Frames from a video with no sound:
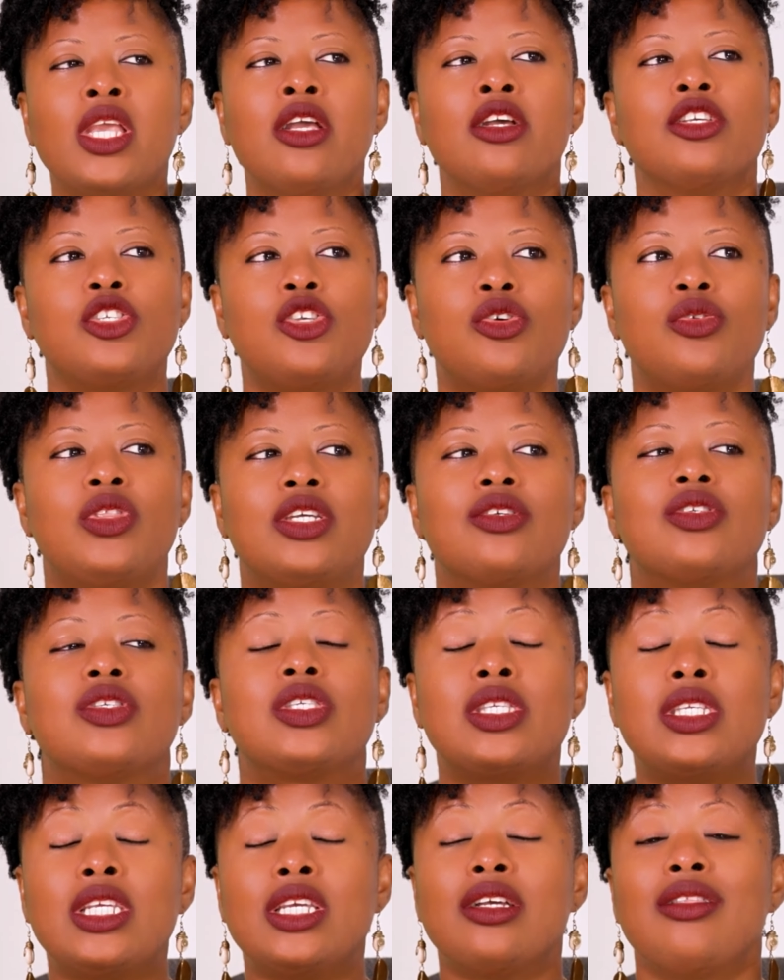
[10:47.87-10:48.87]
So there's
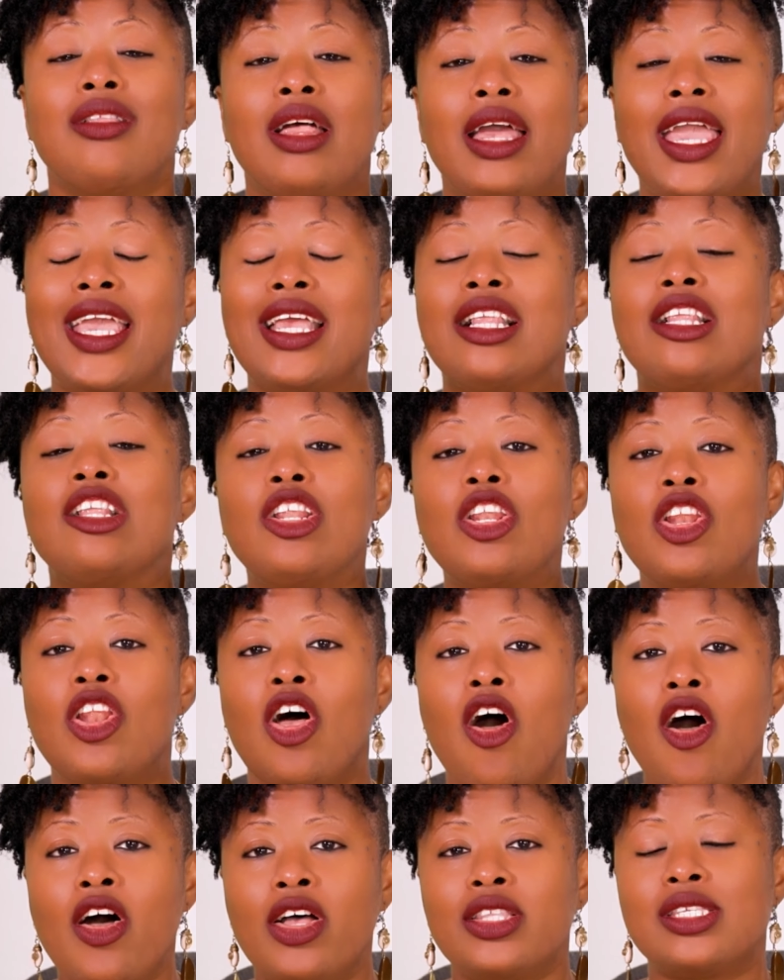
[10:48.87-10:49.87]
still a
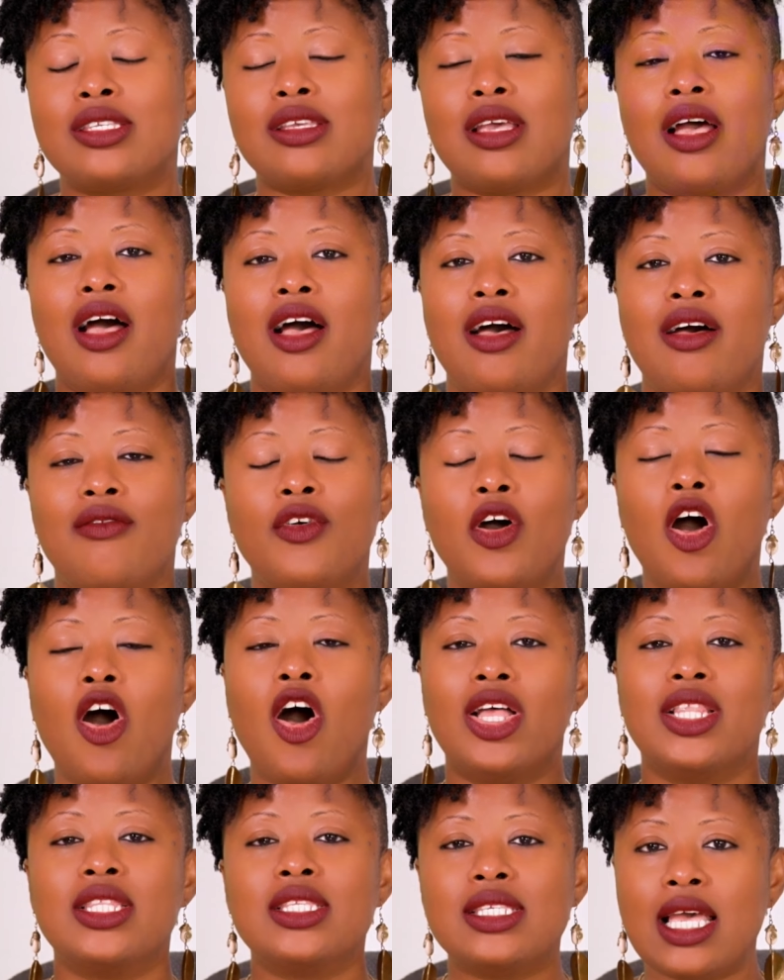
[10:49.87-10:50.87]
lot of
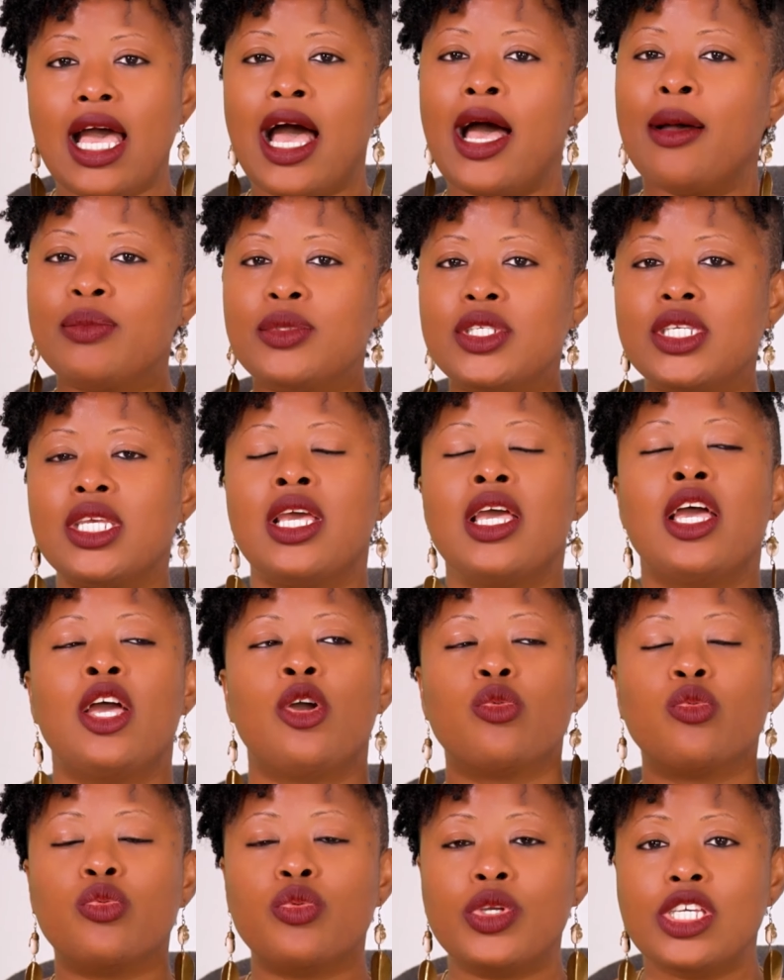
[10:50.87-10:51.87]
untapped
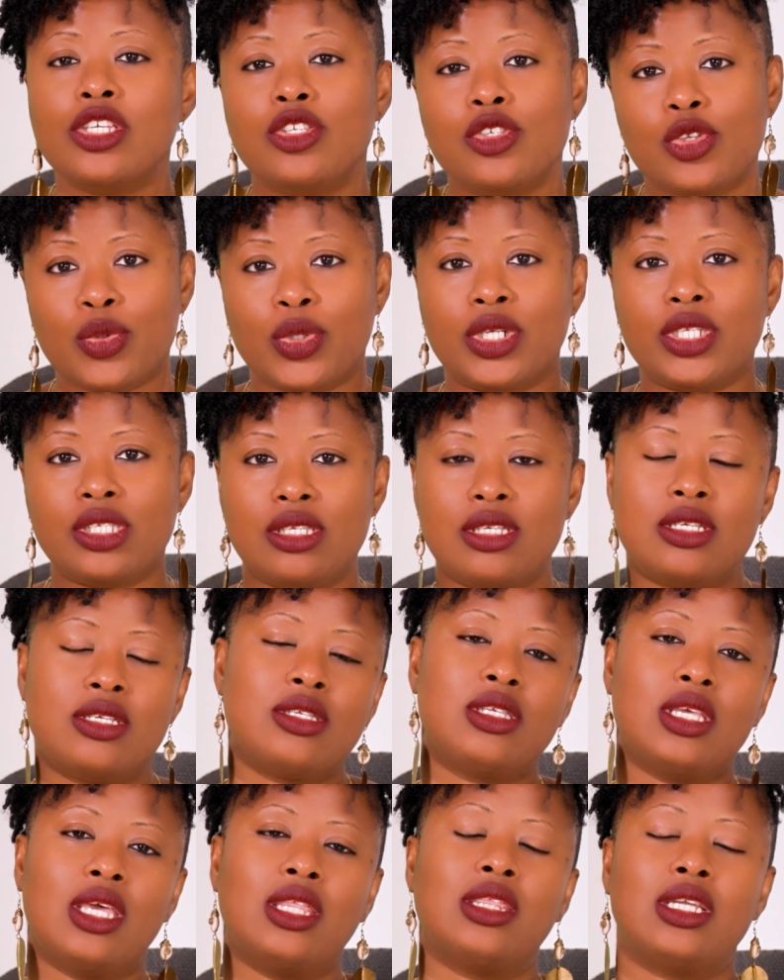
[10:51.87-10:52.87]

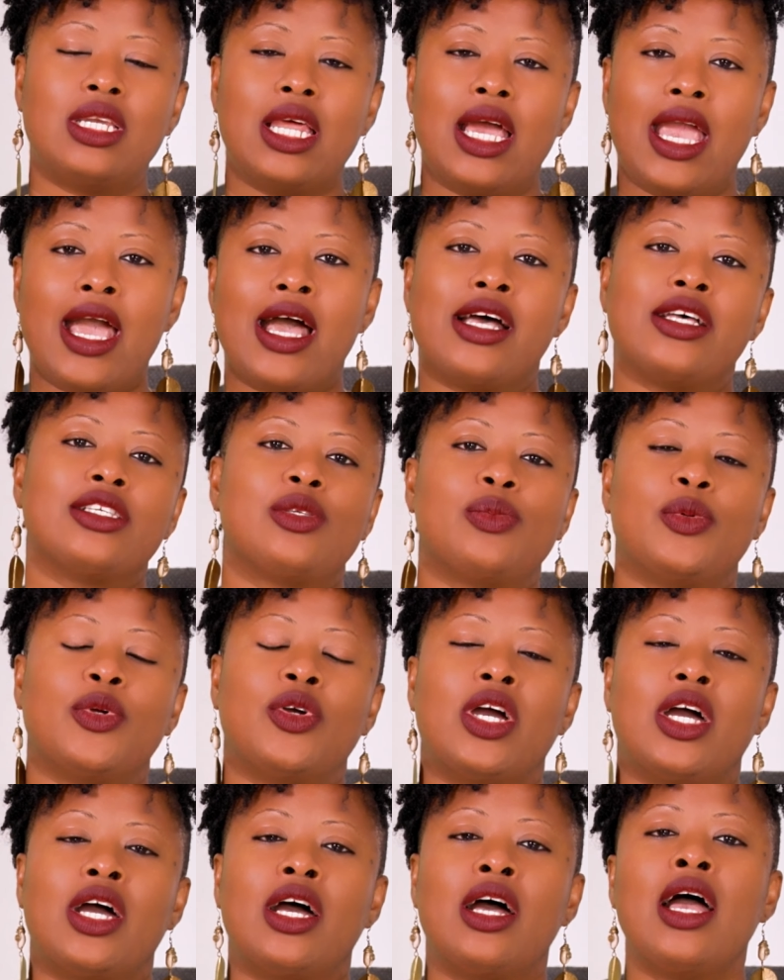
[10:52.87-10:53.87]
resources in the
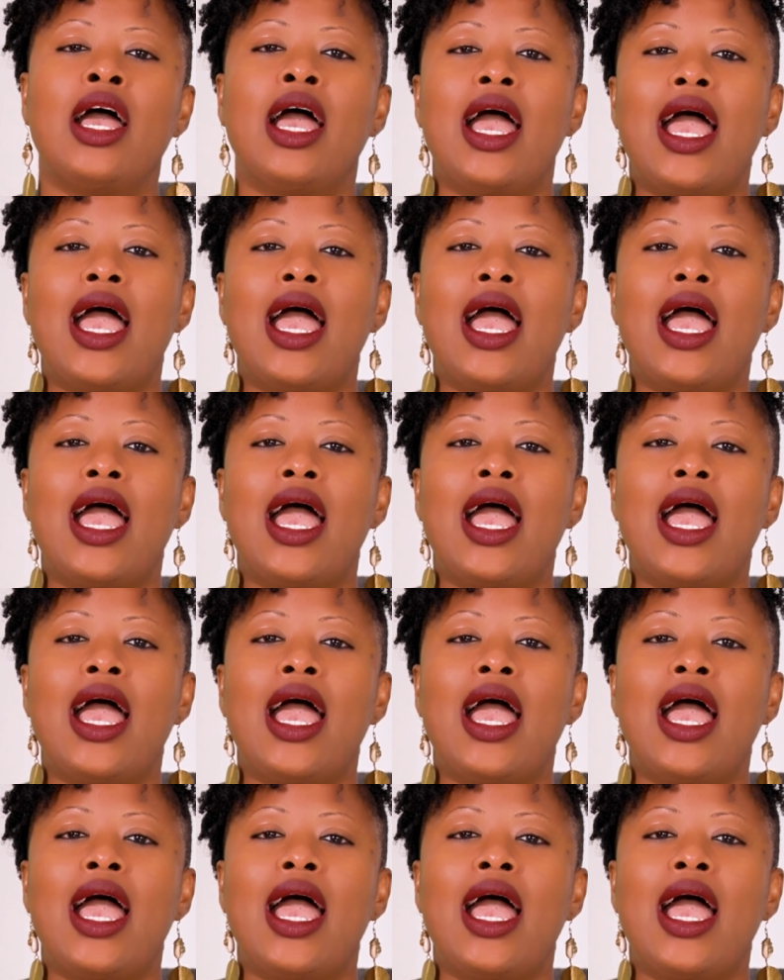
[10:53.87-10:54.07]
diaspora.